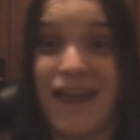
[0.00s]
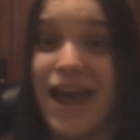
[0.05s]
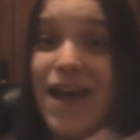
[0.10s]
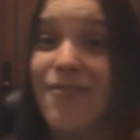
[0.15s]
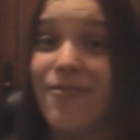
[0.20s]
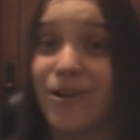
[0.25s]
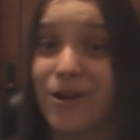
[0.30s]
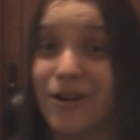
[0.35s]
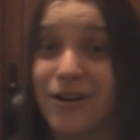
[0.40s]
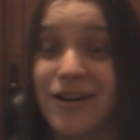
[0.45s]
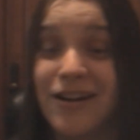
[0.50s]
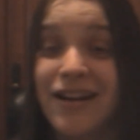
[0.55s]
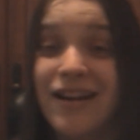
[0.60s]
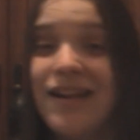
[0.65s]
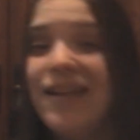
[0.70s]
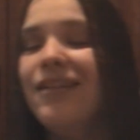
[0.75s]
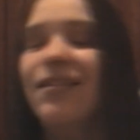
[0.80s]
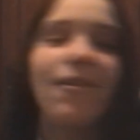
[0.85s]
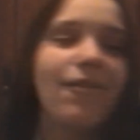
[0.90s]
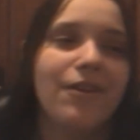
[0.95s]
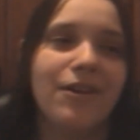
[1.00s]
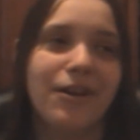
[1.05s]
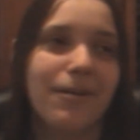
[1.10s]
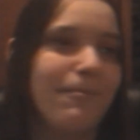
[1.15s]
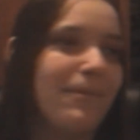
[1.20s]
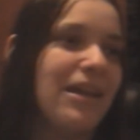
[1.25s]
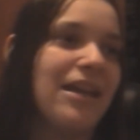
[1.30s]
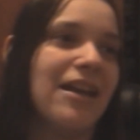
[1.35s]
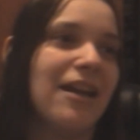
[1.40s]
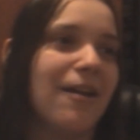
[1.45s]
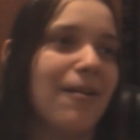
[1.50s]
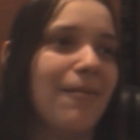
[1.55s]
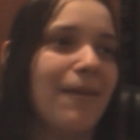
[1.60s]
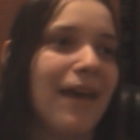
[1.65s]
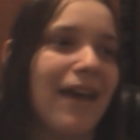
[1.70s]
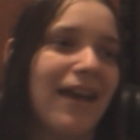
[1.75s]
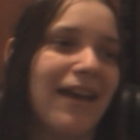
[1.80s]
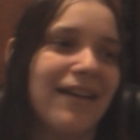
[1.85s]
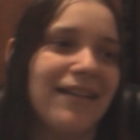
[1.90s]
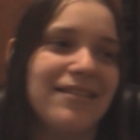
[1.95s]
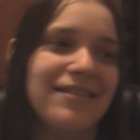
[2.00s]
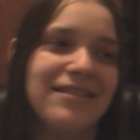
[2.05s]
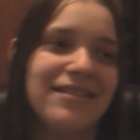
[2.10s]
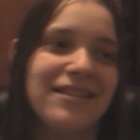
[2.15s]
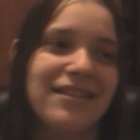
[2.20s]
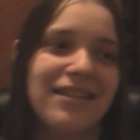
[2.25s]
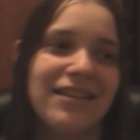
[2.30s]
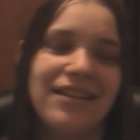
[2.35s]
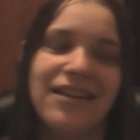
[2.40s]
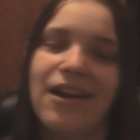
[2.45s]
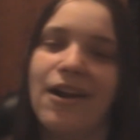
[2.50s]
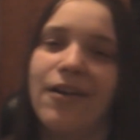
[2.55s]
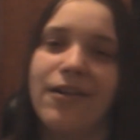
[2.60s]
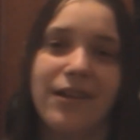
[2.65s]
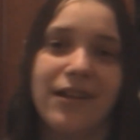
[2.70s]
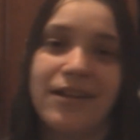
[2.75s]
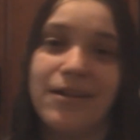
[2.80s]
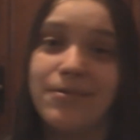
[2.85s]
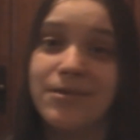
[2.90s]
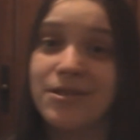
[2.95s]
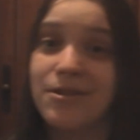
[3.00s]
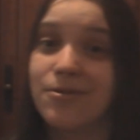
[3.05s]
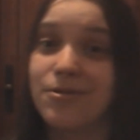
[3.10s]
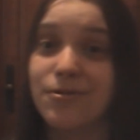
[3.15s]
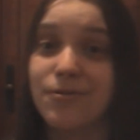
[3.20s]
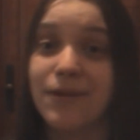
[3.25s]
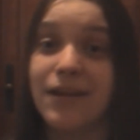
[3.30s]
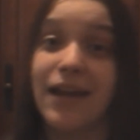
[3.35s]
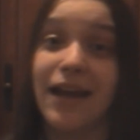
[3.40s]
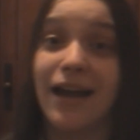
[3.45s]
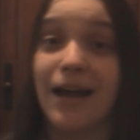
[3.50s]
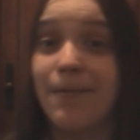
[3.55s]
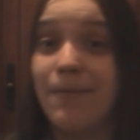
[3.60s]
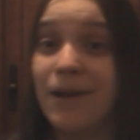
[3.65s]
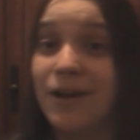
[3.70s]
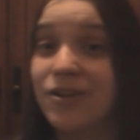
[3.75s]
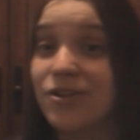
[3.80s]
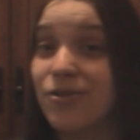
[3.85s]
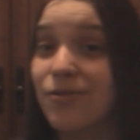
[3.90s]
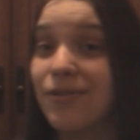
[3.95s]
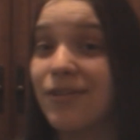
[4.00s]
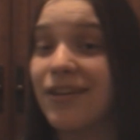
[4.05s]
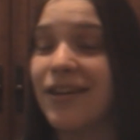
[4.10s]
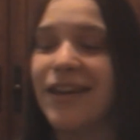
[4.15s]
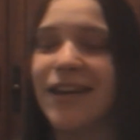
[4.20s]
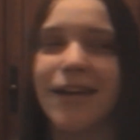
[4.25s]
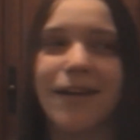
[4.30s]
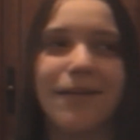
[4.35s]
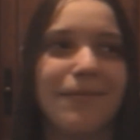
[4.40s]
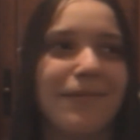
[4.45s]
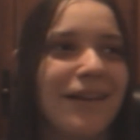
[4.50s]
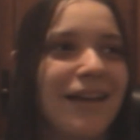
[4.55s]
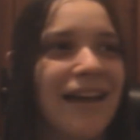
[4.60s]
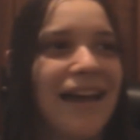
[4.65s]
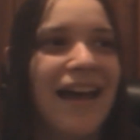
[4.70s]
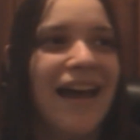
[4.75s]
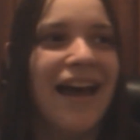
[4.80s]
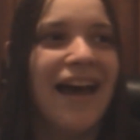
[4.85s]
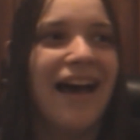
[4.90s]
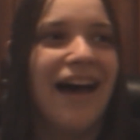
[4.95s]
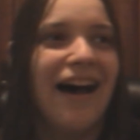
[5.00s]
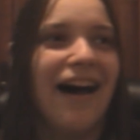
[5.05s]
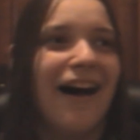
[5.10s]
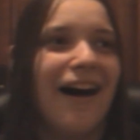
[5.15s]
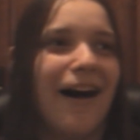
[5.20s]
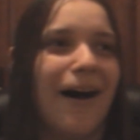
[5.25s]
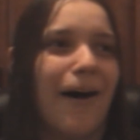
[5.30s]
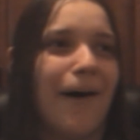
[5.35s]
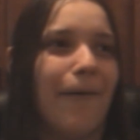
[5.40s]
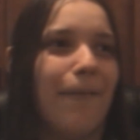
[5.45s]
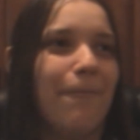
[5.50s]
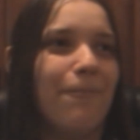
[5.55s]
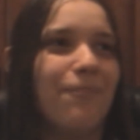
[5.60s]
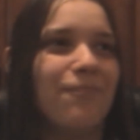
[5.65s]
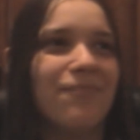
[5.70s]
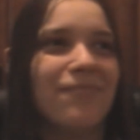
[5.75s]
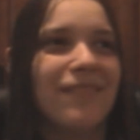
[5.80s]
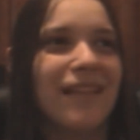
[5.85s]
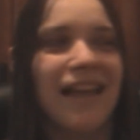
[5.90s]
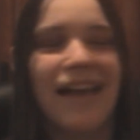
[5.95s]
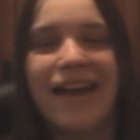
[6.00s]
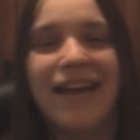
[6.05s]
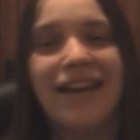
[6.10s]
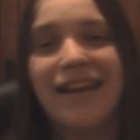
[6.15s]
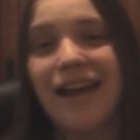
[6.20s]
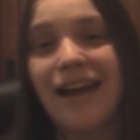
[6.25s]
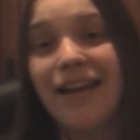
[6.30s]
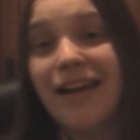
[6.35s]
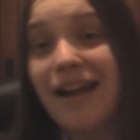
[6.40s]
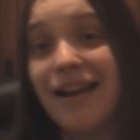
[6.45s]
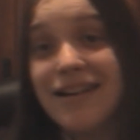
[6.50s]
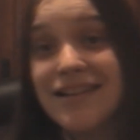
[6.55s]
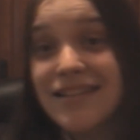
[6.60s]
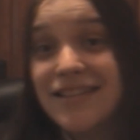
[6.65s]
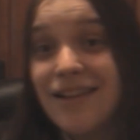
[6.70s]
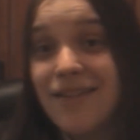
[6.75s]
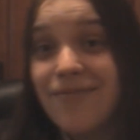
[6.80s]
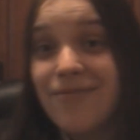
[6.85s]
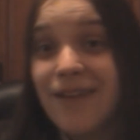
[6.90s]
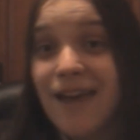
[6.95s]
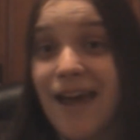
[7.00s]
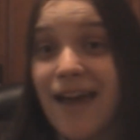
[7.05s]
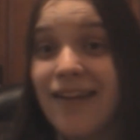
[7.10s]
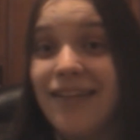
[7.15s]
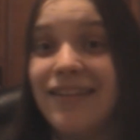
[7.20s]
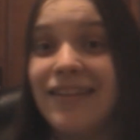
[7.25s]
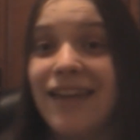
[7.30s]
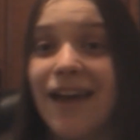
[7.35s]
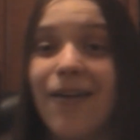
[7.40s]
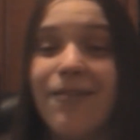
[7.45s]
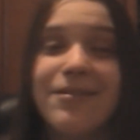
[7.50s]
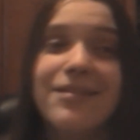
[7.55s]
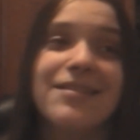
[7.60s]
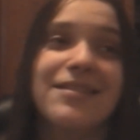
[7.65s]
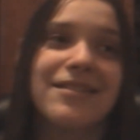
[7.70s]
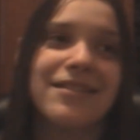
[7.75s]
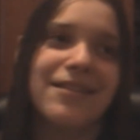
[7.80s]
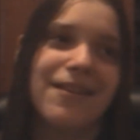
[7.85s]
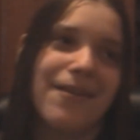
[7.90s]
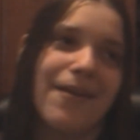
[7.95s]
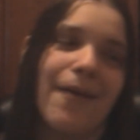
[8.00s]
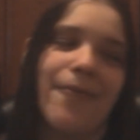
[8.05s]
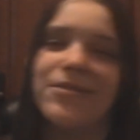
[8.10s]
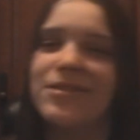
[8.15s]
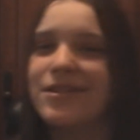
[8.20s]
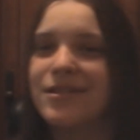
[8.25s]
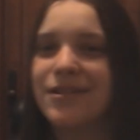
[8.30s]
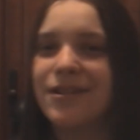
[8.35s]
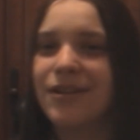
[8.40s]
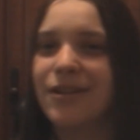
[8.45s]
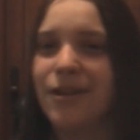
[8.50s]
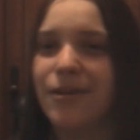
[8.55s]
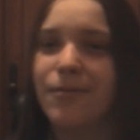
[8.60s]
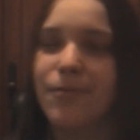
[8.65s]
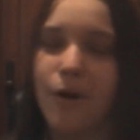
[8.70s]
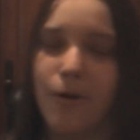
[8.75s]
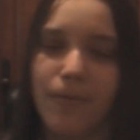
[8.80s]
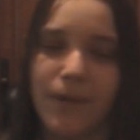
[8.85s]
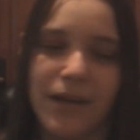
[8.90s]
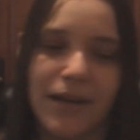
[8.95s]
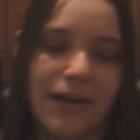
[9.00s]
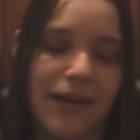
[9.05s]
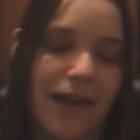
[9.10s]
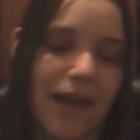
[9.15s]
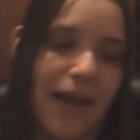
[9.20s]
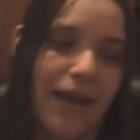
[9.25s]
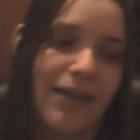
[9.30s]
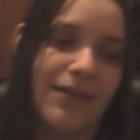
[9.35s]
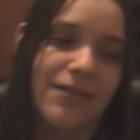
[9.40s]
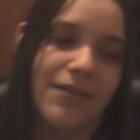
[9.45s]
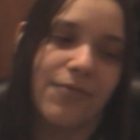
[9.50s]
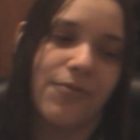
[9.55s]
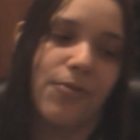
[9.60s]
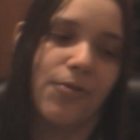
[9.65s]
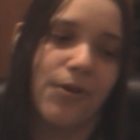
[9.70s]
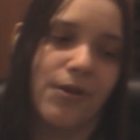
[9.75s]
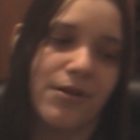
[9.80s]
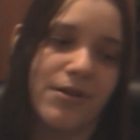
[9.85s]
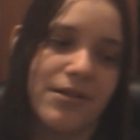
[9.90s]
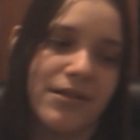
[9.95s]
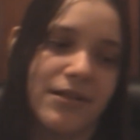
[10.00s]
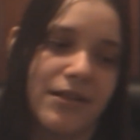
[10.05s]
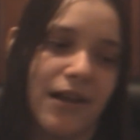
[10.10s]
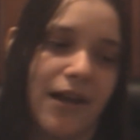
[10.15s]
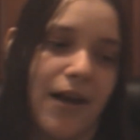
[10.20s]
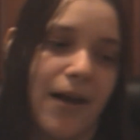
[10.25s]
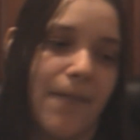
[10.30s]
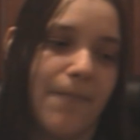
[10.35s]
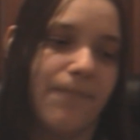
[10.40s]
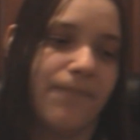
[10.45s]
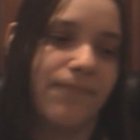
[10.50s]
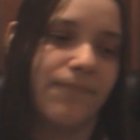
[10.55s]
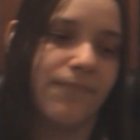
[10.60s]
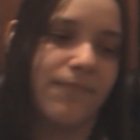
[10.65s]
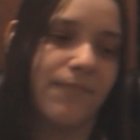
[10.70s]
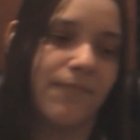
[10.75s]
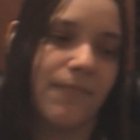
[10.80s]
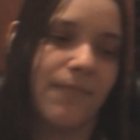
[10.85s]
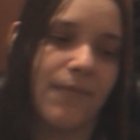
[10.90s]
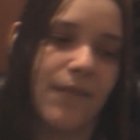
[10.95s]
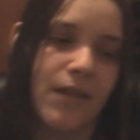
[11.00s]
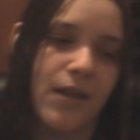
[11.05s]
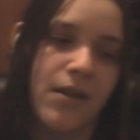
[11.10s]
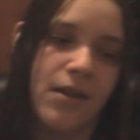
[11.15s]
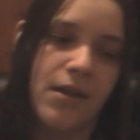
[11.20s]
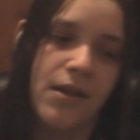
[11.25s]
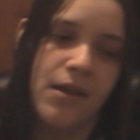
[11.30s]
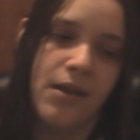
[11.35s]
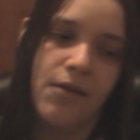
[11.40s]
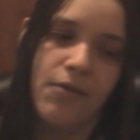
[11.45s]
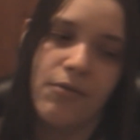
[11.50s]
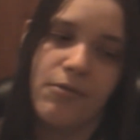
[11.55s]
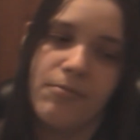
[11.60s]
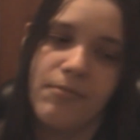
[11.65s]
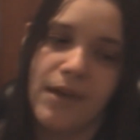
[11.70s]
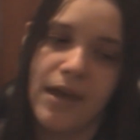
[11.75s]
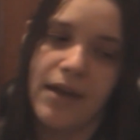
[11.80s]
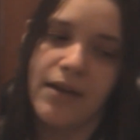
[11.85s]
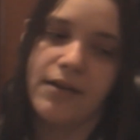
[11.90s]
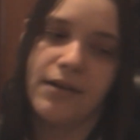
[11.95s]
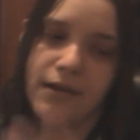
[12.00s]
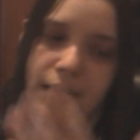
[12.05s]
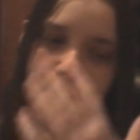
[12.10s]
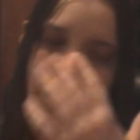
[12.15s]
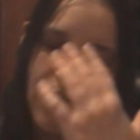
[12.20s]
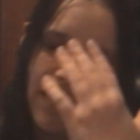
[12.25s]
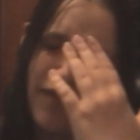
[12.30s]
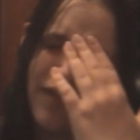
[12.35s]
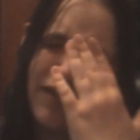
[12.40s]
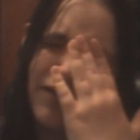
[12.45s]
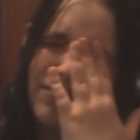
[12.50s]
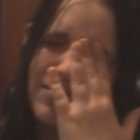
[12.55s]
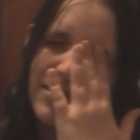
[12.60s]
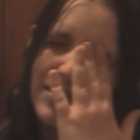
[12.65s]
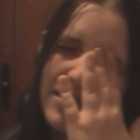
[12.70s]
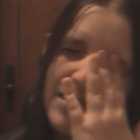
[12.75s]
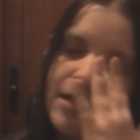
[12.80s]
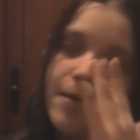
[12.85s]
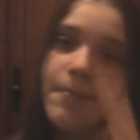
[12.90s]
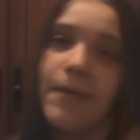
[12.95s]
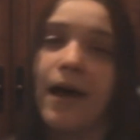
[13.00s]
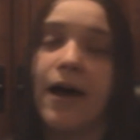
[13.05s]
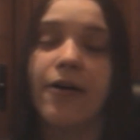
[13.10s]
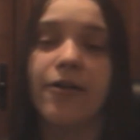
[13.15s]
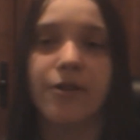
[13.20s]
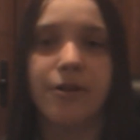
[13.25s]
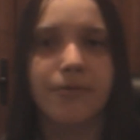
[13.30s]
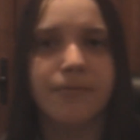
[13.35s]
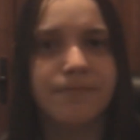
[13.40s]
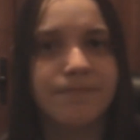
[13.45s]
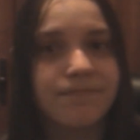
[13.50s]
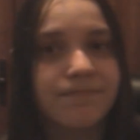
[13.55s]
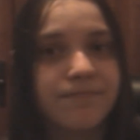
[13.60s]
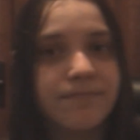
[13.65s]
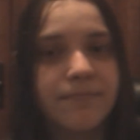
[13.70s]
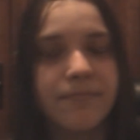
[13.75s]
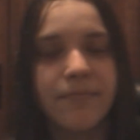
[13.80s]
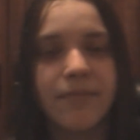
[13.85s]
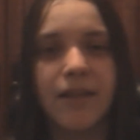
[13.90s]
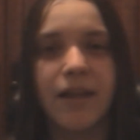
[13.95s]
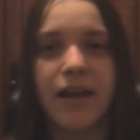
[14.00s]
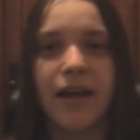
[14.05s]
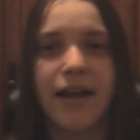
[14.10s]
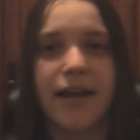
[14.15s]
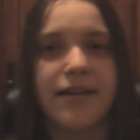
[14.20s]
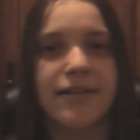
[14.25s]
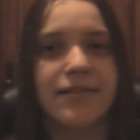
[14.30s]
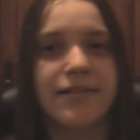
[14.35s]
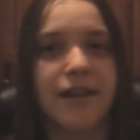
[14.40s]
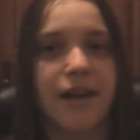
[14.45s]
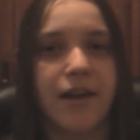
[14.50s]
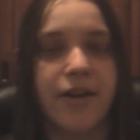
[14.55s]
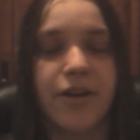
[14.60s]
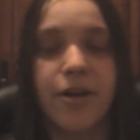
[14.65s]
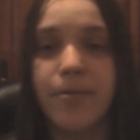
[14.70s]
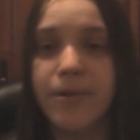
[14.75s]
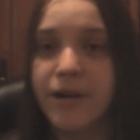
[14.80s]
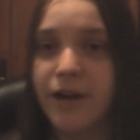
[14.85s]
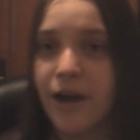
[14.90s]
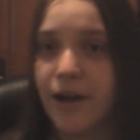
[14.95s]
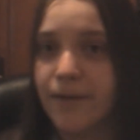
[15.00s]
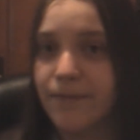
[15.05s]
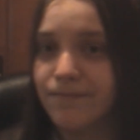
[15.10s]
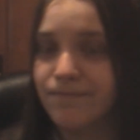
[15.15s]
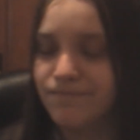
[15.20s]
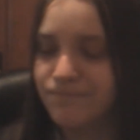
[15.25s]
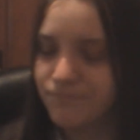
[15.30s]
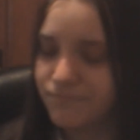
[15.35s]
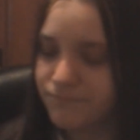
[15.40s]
ever going to meet him, and, you know, he was so sweet. I got a picture with him. And I just loved that. That was just a good moment. And, of course, we met, I think it was Tia Ballard at Youmacon.